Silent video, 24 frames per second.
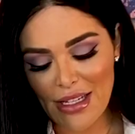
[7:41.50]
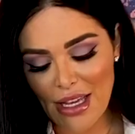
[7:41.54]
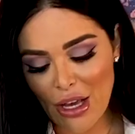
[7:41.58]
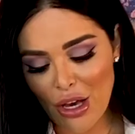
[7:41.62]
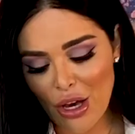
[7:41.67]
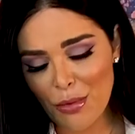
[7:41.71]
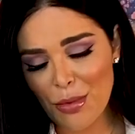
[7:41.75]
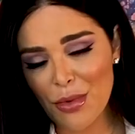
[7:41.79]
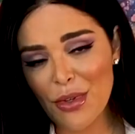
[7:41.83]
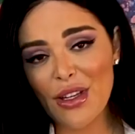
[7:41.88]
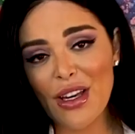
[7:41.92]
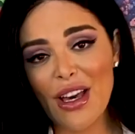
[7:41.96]
I
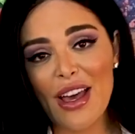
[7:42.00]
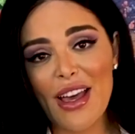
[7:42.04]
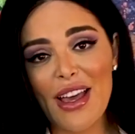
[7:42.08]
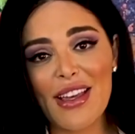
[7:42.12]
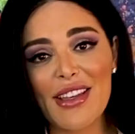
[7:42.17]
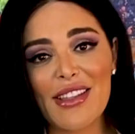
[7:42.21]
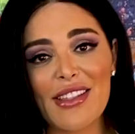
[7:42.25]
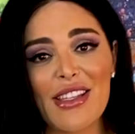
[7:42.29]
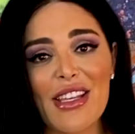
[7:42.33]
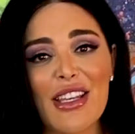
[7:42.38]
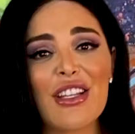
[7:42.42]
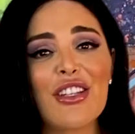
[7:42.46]
hope you
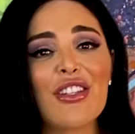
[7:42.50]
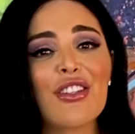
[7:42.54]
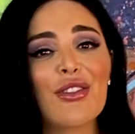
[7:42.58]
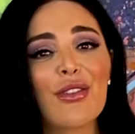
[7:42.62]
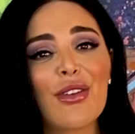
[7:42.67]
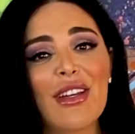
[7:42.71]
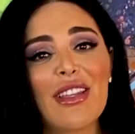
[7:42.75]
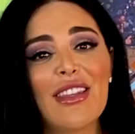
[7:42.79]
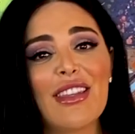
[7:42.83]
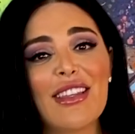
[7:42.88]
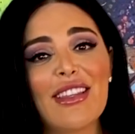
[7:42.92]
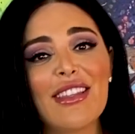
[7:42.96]
guys
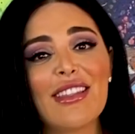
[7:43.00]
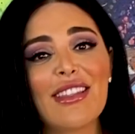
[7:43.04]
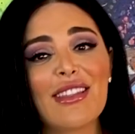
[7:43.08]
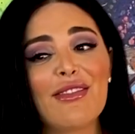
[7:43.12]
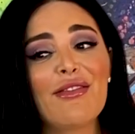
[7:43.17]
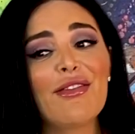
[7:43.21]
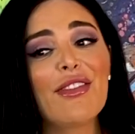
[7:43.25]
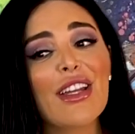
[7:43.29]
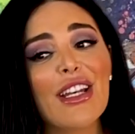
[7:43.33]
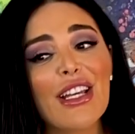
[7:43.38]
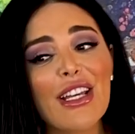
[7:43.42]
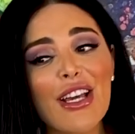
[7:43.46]
enjoyed this
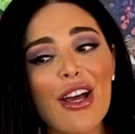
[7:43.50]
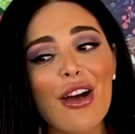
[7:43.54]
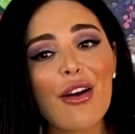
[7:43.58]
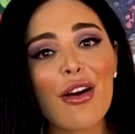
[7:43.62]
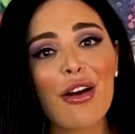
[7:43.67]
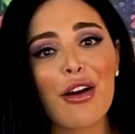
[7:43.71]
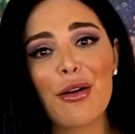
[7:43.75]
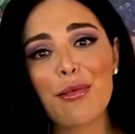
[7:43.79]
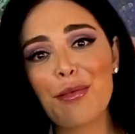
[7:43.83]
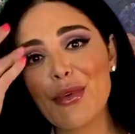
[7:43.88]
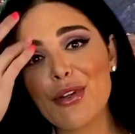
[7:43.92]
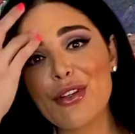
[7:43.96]
video. I
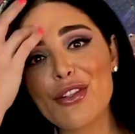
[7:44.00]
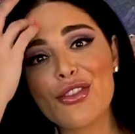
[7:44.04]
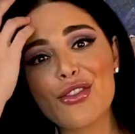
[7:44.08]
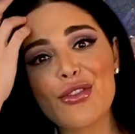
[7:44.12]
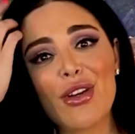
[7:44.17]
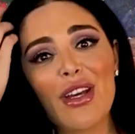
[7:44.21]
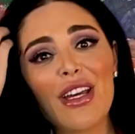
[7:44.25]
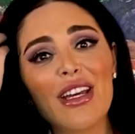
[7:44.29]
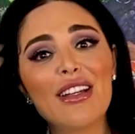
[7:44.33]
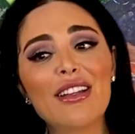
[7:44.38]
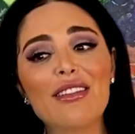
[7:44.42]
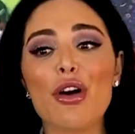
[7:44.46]
hope you
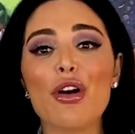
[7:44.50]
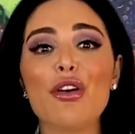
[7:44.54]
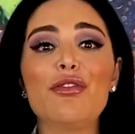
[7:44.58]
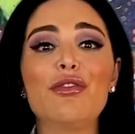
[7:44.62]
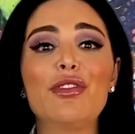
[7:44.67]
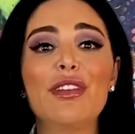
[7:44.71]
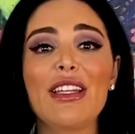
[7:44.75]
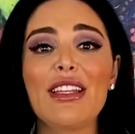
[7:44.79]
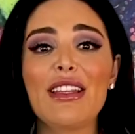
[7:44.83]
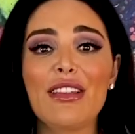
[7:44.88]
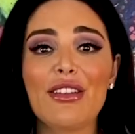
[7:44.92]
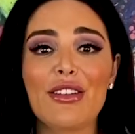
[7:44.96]
enjoyed
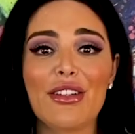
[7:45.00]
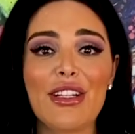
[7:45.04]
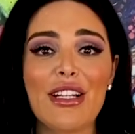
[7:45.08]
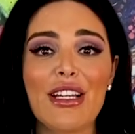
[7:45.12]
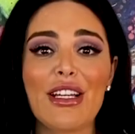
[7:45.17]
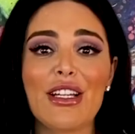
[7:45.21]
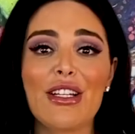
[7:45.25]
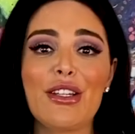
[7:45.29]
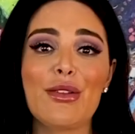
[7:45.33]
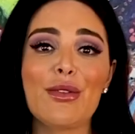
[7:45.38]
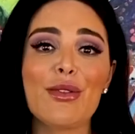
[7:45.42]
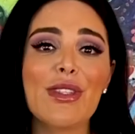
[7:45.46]
hopefully learning
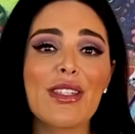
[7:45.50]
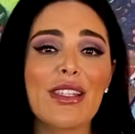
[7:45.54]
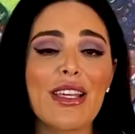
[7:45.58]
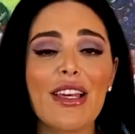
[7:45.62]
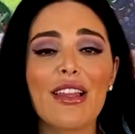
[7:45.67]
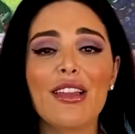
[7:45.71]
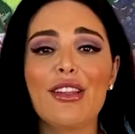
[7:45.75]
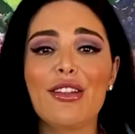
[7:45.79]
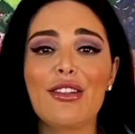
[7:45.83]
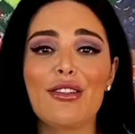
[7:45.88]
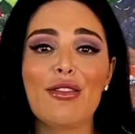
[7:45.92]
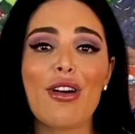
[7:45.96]
a new
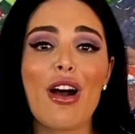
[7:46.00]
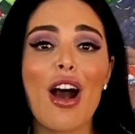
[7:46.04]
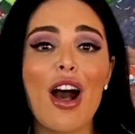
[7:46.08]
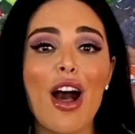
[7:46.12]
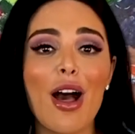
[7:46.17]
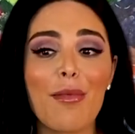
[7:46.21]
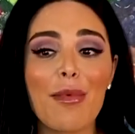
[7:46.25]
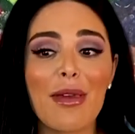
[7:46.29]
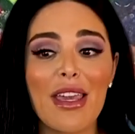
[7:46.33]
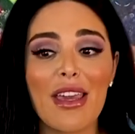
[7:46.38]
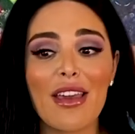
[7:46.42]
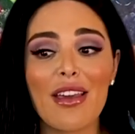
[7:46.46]
skill, a new
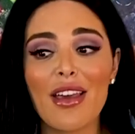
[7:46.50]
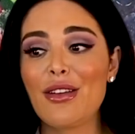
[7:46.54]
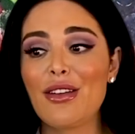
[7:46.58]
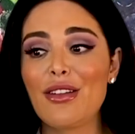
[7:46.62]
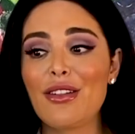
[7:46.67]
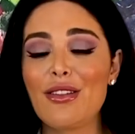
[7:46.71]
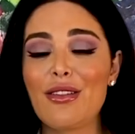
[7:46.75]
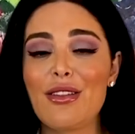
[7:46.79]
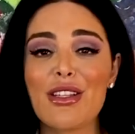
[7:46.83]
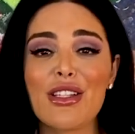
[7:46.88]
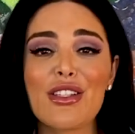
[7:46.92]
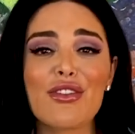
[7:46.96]
hobby. You could
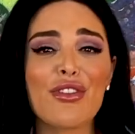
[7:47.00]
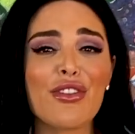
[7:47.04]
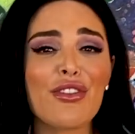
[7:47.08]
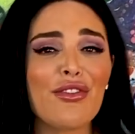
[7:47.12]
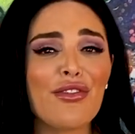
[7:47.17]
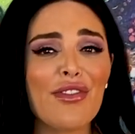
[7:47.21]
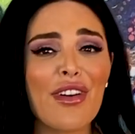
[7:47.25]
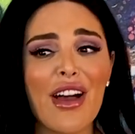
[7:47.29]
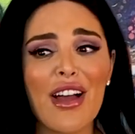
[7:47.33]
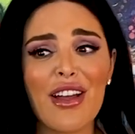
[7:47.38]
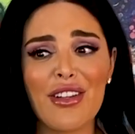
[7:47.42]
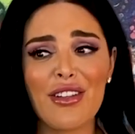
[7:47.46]
do this for
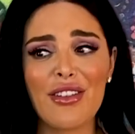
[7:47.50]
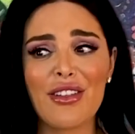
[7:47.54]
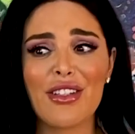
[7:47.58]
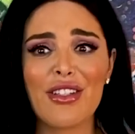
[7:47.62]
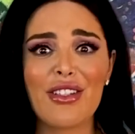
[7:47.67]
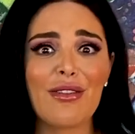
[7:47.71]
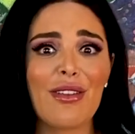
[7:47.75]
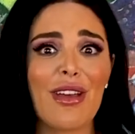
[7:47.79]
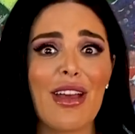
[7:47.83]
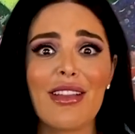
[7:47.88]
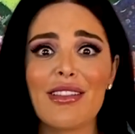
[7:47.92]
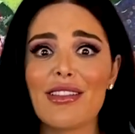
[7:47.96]
fun. You could
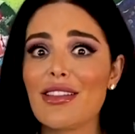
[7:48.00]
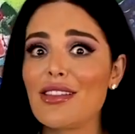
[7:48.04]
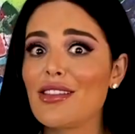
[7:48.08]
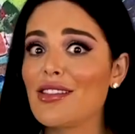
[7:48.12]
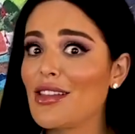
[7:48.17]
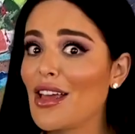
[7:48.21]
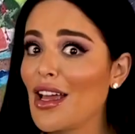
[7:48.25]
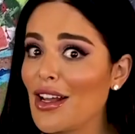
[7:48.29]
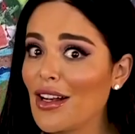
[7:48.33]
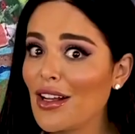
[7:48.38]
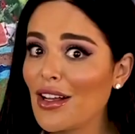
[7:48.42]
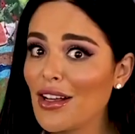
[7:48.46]
do it as a
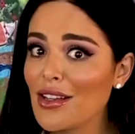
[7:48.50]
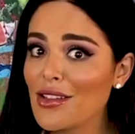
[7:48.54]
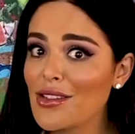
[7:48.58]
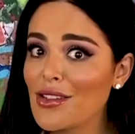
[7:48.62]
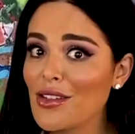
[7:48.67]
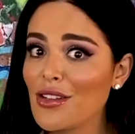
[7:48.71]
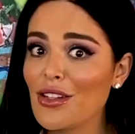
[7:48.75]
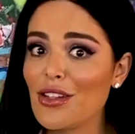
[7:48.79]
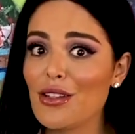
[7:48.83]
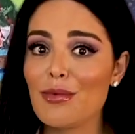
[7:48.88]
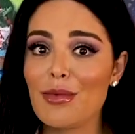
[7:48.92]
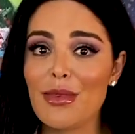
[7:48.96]
side
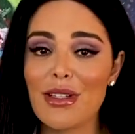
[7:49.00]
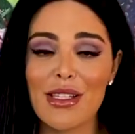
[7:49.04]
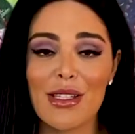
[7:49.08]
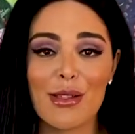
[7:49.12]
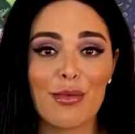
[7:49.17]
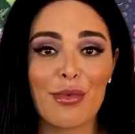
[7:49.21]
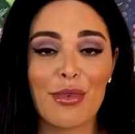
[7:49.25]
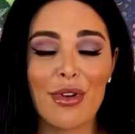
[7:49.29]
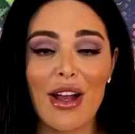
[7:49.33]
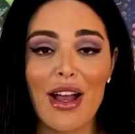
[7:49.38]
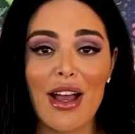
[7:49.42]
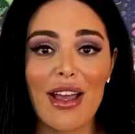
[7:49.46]
hustle. You'd be
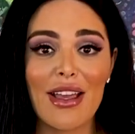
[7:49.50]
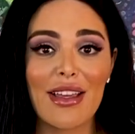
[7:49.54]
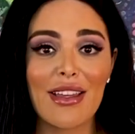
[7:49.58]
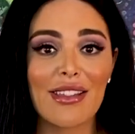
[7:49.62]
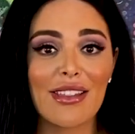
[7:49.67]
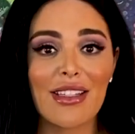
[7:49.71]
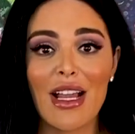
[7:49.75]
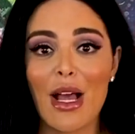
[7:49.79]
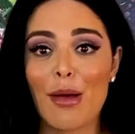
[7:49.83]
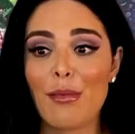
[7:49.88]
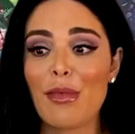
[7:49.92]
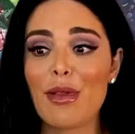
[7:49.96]

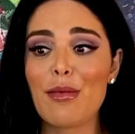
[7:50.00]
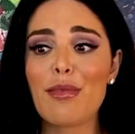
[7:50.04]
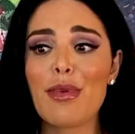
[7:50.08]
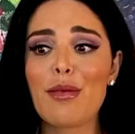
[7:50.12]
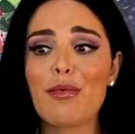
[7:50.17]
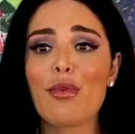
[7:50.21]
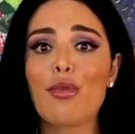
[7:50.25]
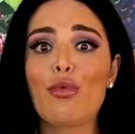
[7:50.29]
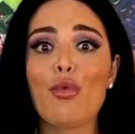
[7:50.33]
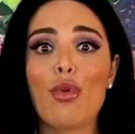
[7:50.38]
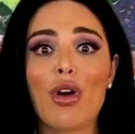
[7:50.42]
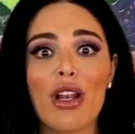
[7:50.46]
surprised how many
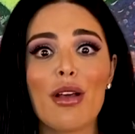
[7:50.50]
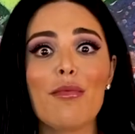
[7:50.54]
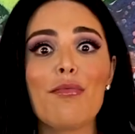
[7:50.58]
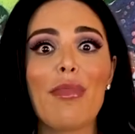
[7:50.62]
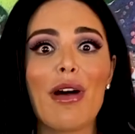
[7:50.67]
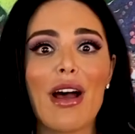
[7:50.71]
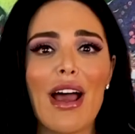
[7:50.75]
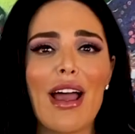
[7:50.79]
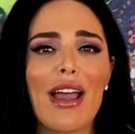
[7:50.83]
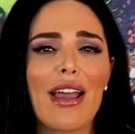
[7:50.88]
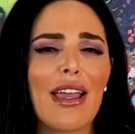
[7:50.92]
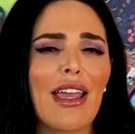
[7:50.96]
people want to
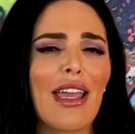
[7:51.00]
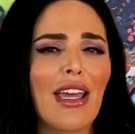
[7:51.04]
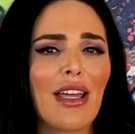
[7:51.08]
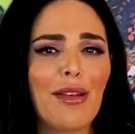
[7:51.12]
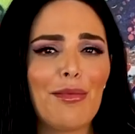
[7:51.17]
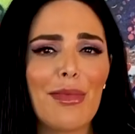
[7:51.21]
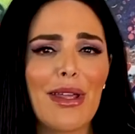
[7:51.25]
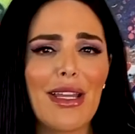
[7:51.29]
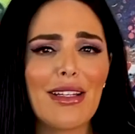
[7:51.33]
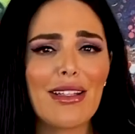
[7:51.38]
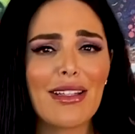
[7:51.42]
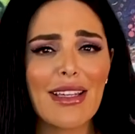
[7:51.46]
buy
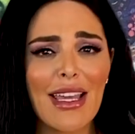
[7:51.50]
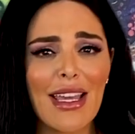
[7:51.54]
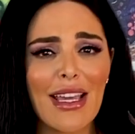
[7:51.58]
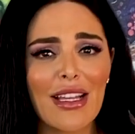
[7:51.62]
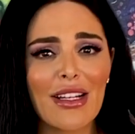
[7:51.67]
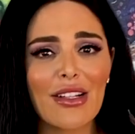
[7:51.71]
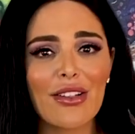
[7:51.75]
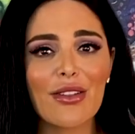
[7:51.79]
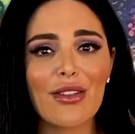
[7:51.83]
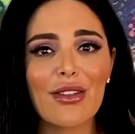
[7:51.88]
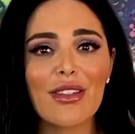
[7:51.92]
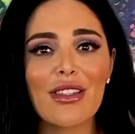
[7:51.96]
handmade
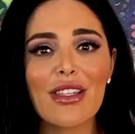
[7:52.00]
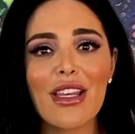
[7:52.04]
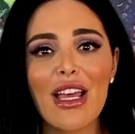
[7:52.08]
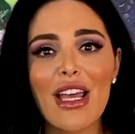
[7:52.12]
candles.